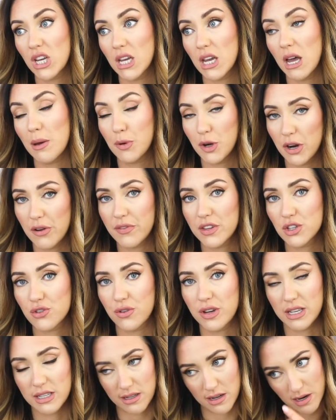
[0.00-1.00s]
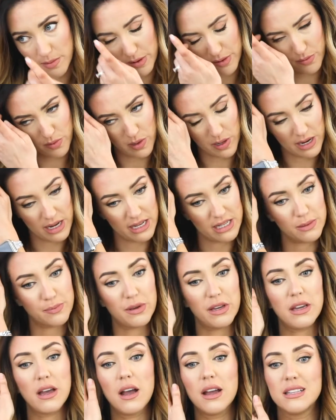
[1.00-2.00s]
I'll put it on the screen because I can't remember where it is,
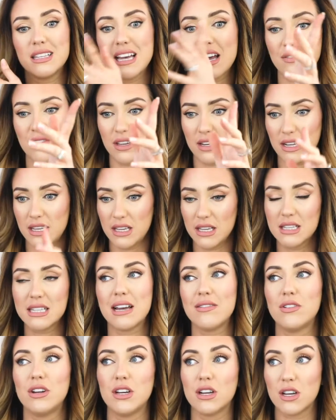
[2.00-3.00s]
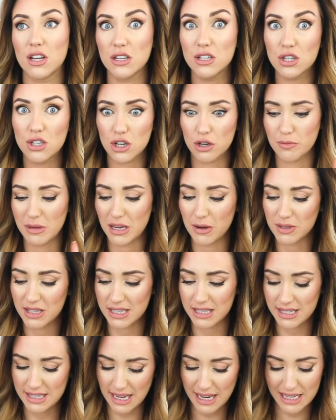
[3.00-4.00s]
but I definitely need to have a look because she told me it was
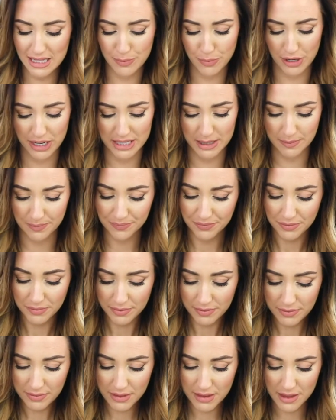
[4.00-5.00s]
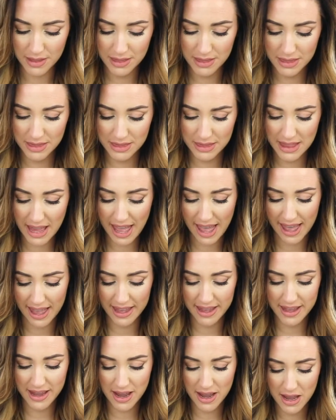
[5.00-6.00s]
in Sainsbury's.
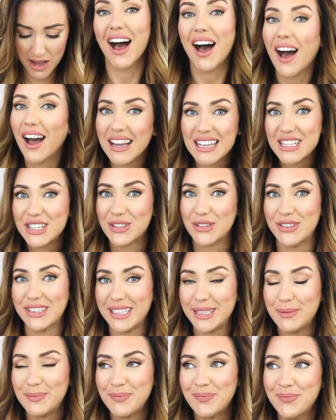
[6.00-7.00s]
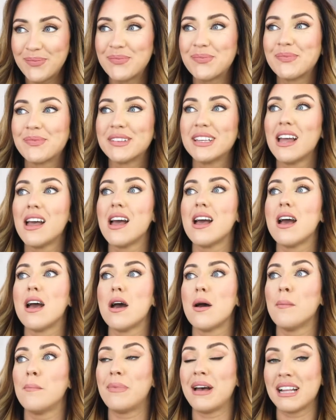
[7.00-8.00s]
Then ice cream,
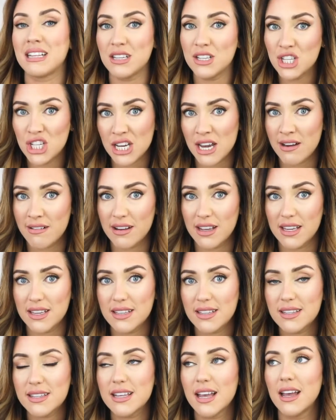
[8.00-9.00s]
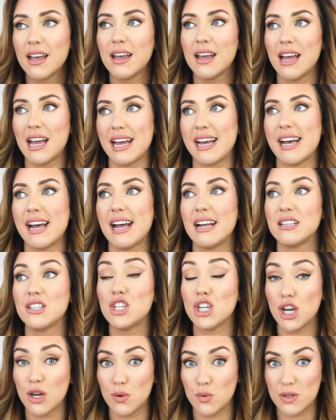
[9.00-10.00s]
Ben and Jerry's
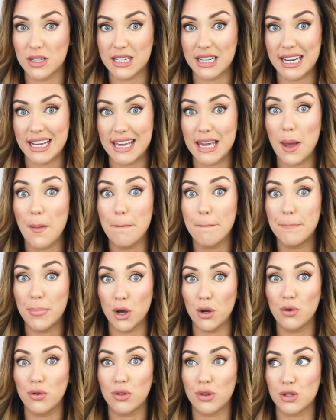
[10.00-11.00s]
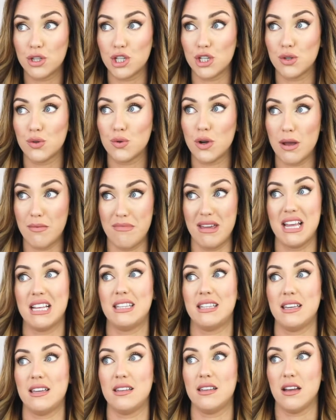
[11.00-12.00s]
and Oatly both do
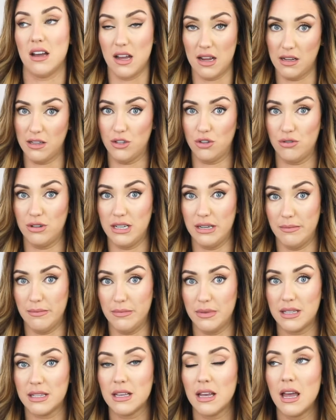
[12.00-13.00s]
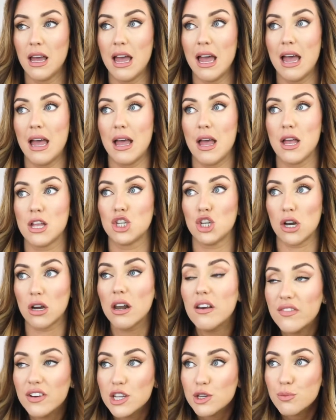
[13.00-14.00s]
amazing ice creams.
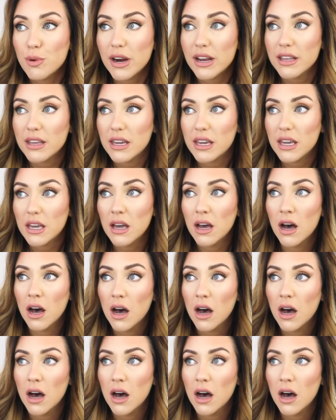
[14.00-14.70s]
Chocolate fudge brownie,